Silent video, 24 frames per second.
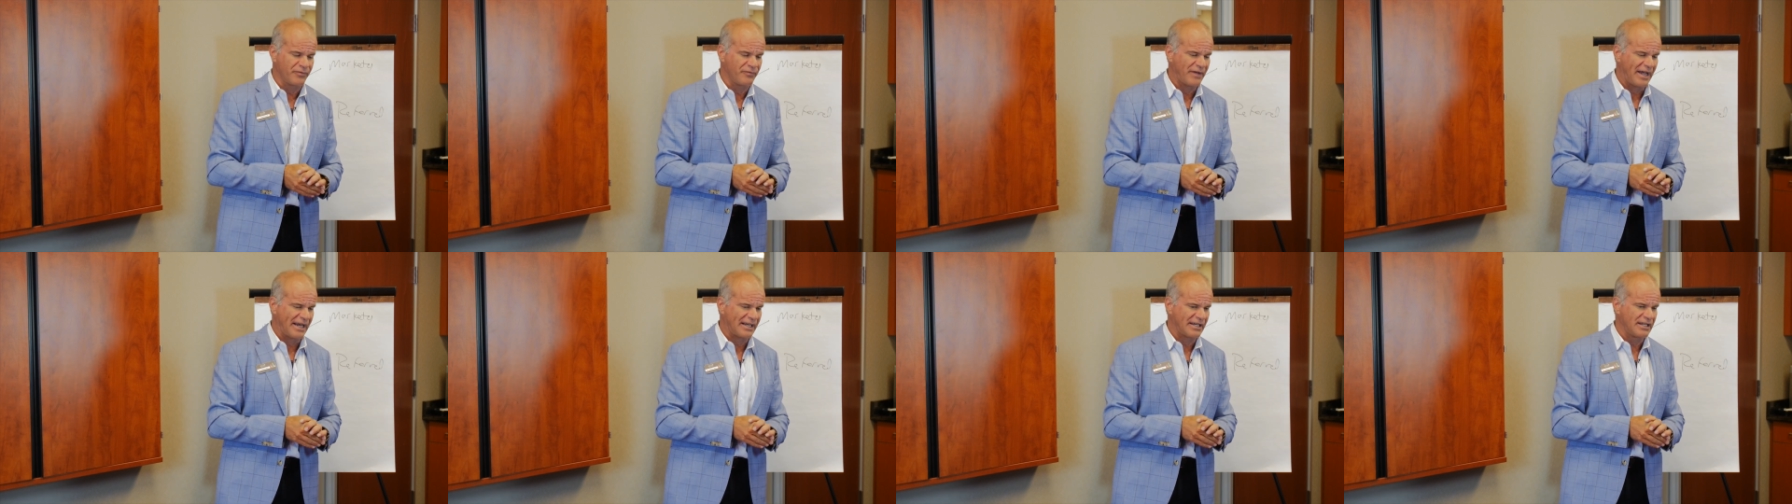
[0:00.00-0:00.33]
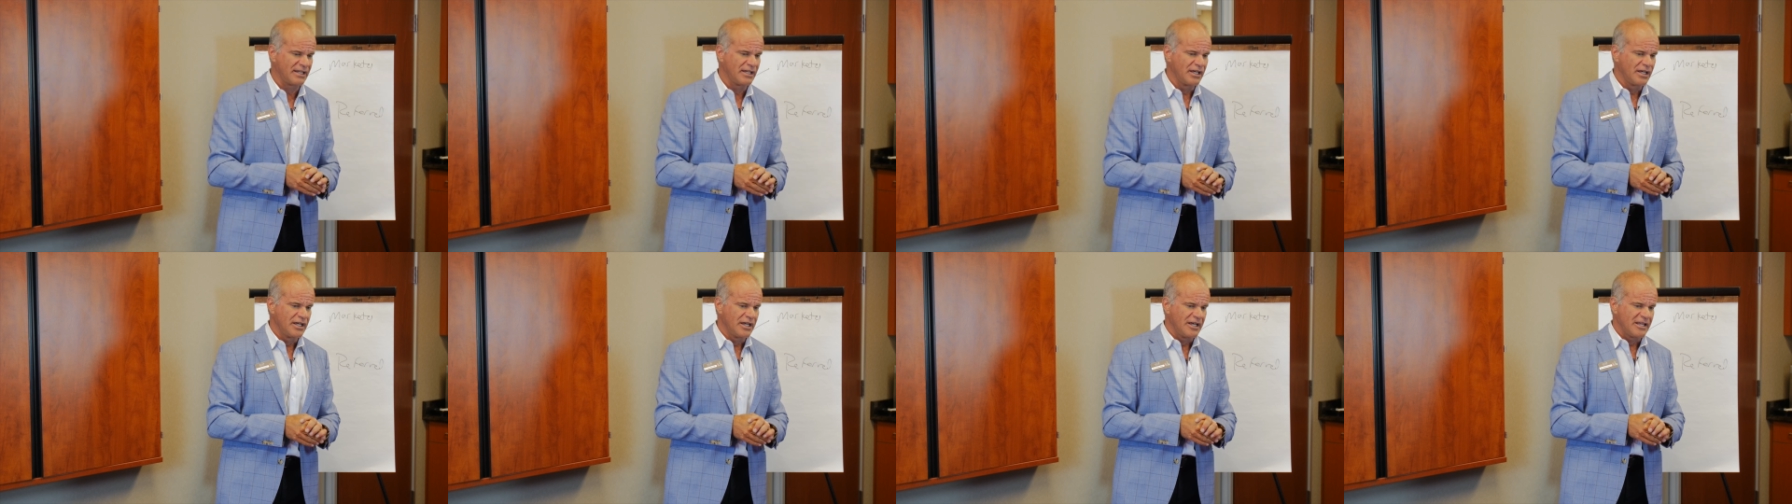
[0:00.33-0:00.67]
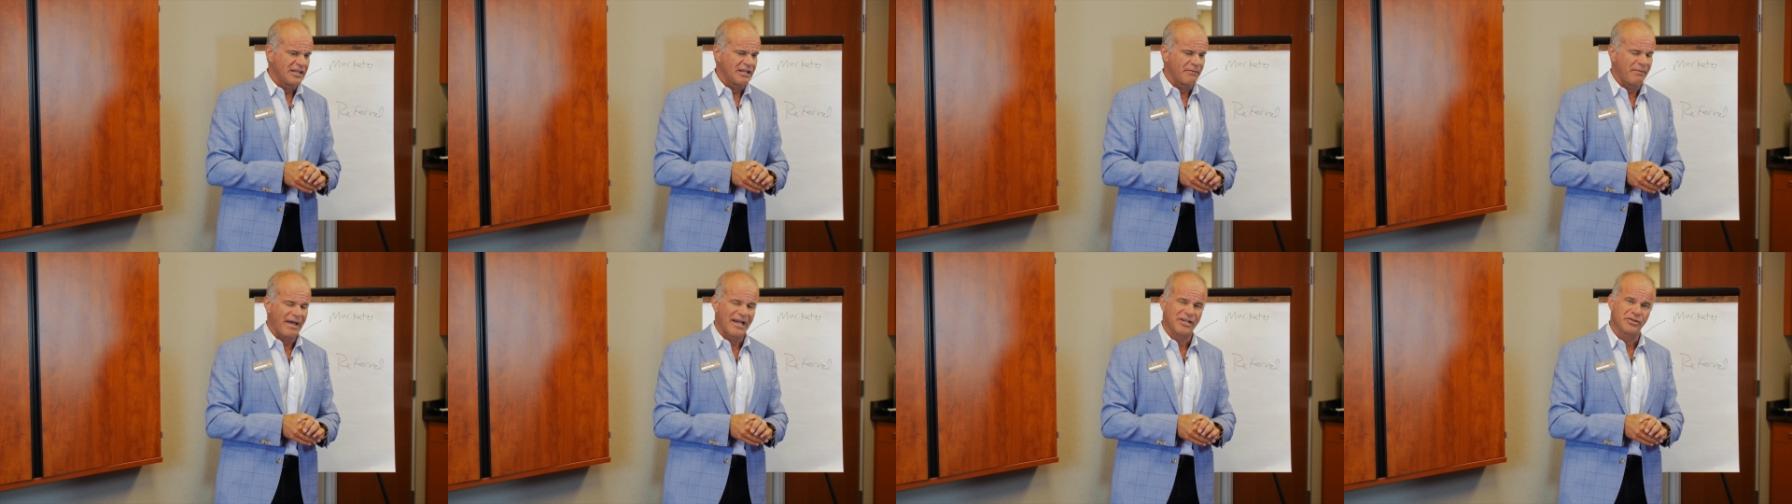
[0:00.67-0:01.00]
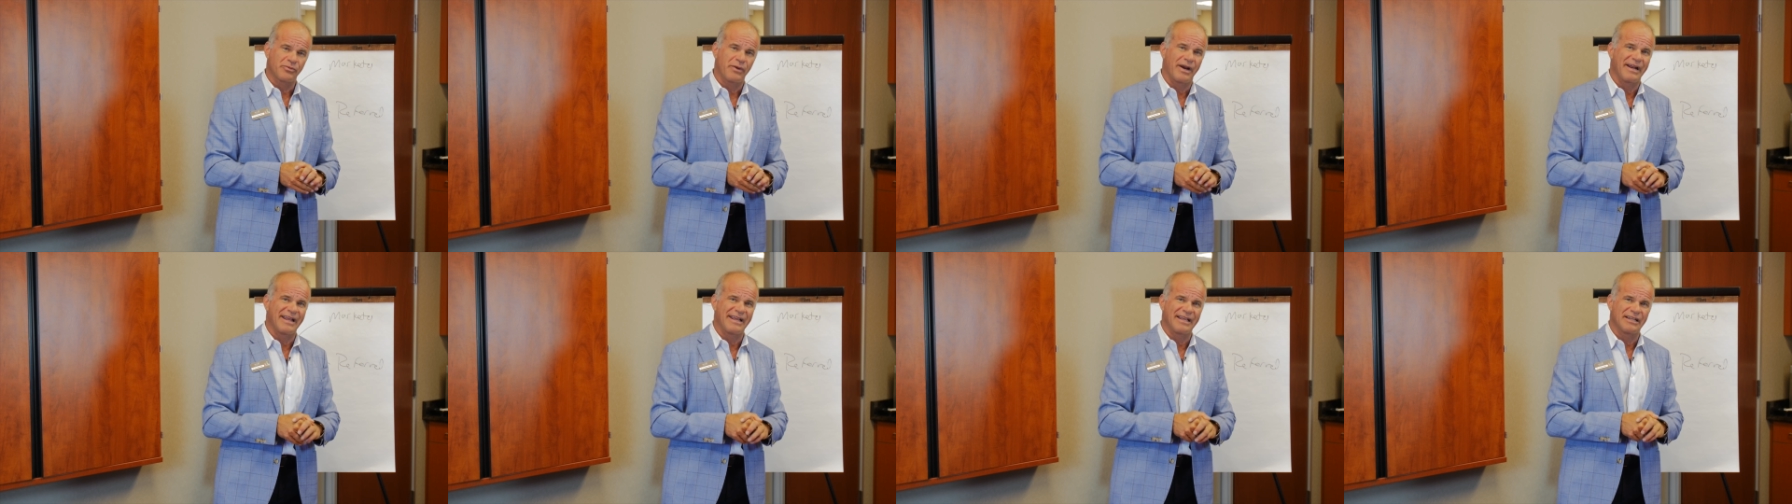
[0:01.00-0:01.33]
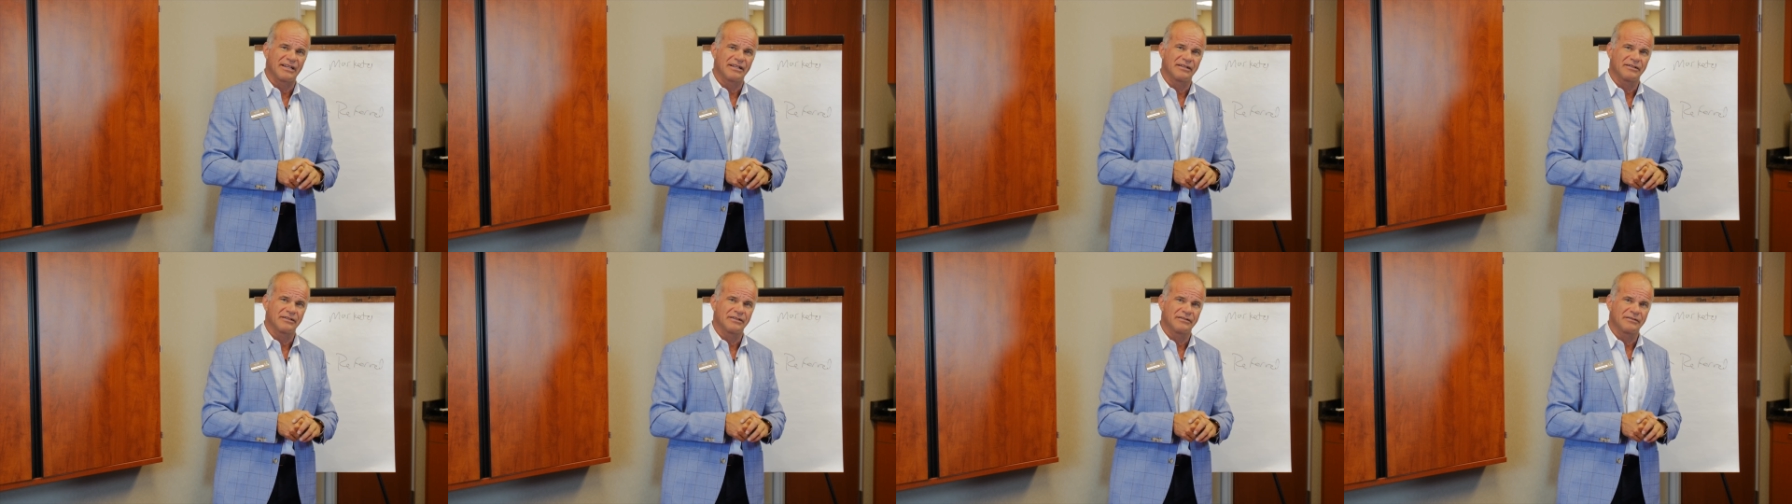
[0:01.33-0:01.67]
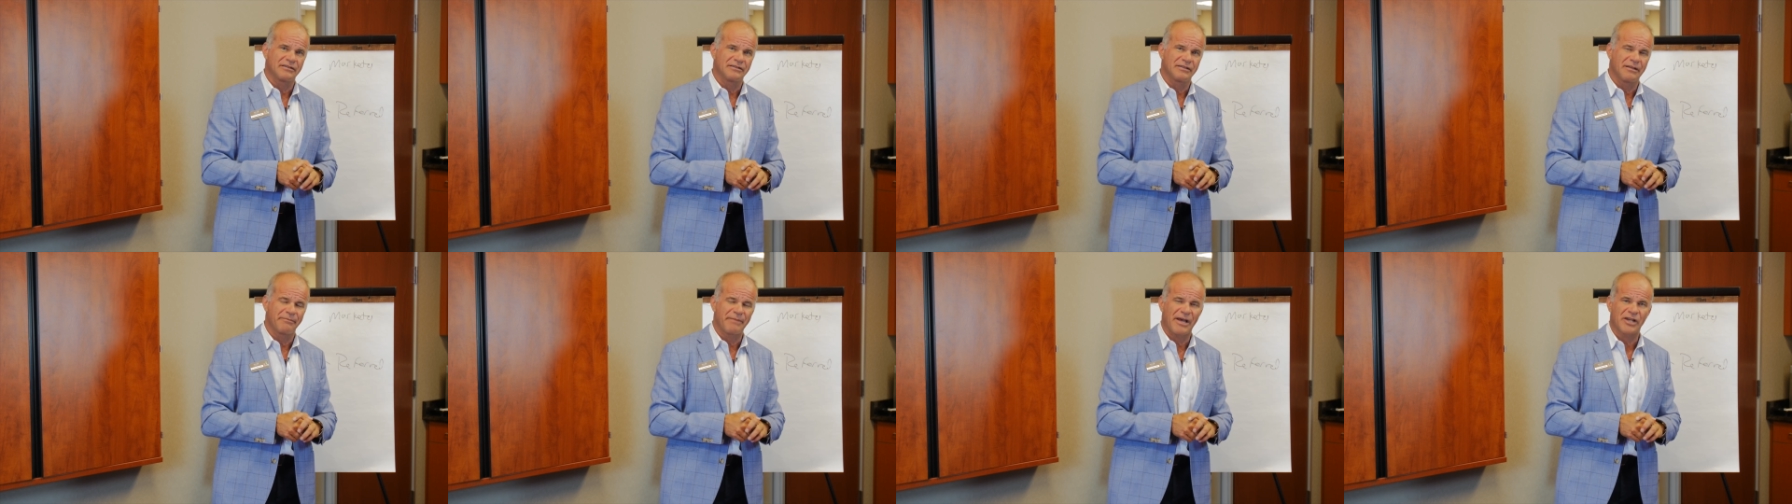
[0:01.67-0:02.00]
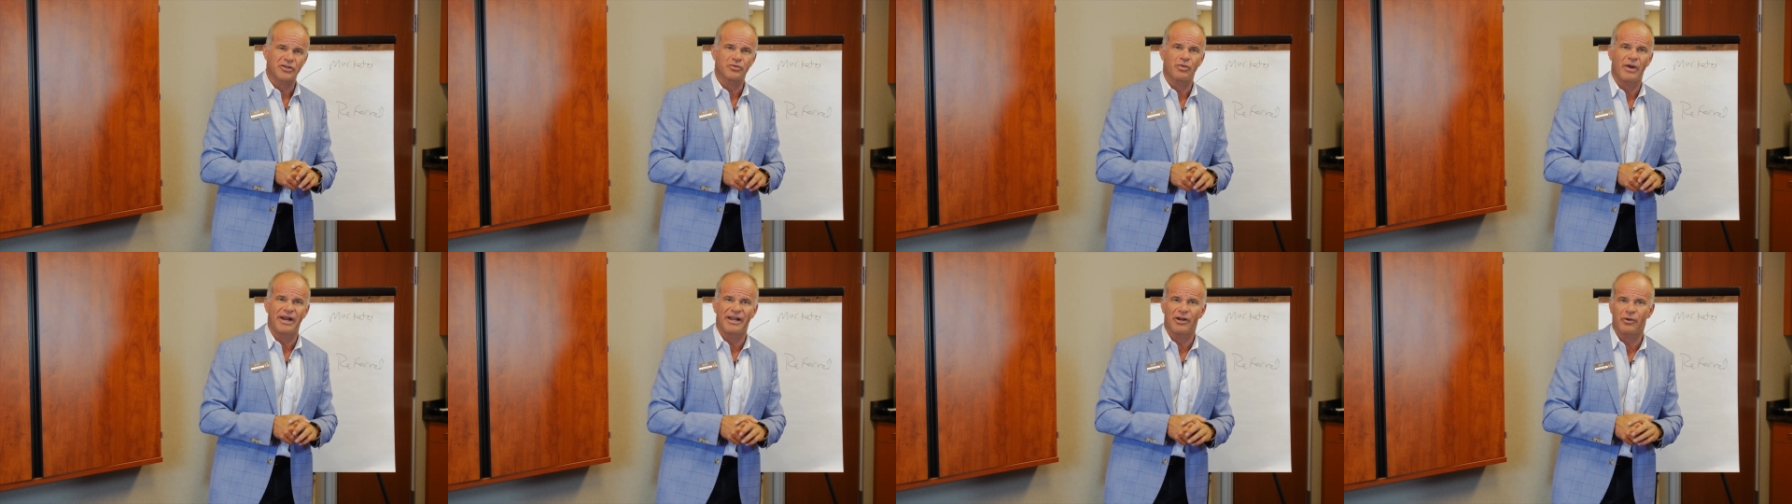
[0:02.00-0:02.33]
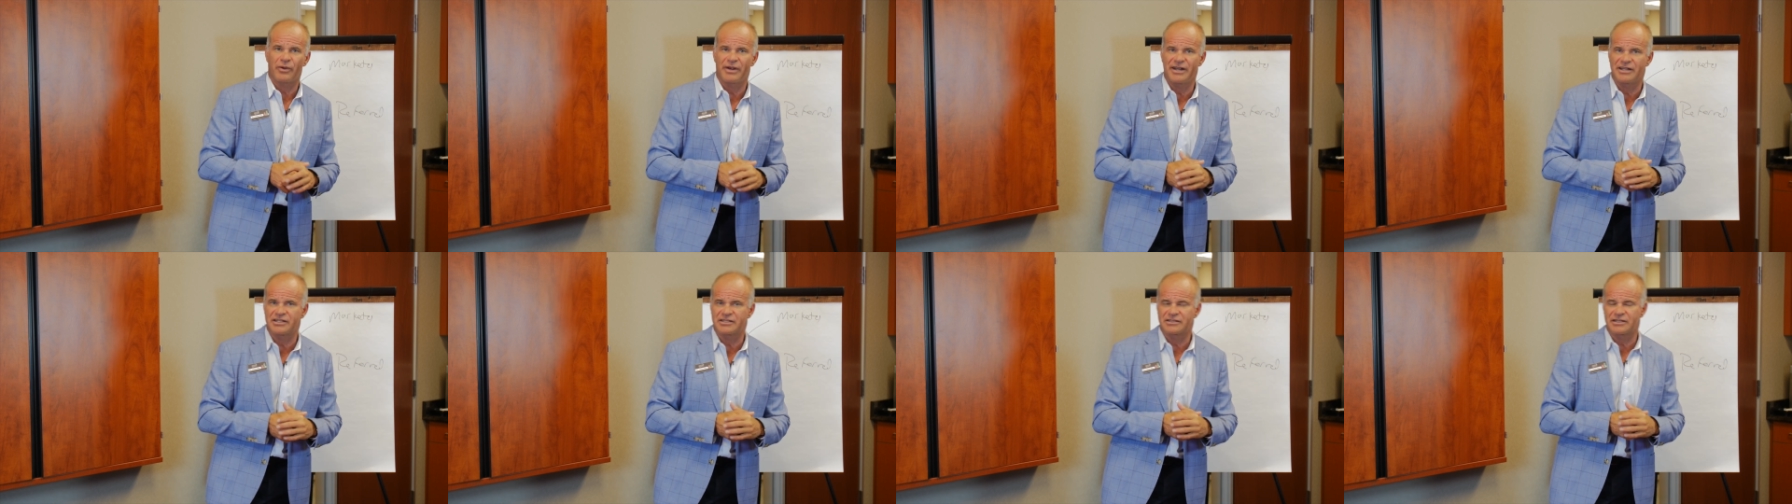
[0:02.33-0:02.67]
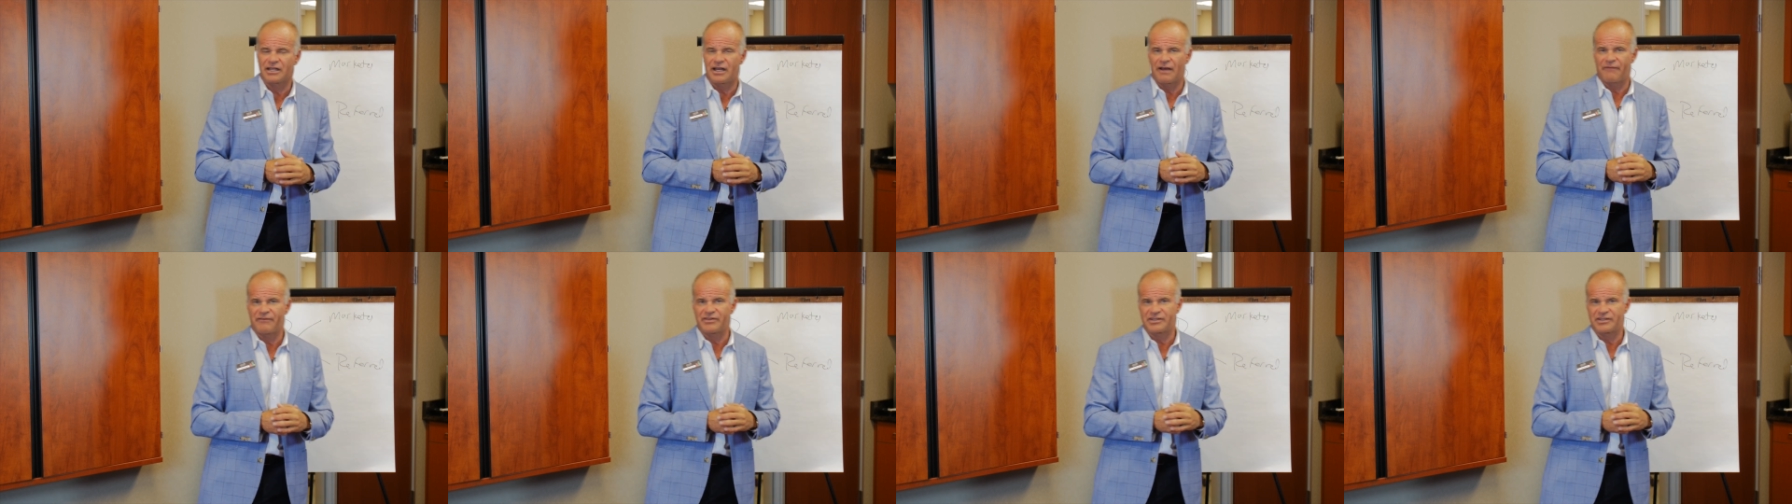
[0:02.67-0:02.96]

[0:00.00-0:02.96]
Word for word: In fact, the best way to, the best way to increase uh,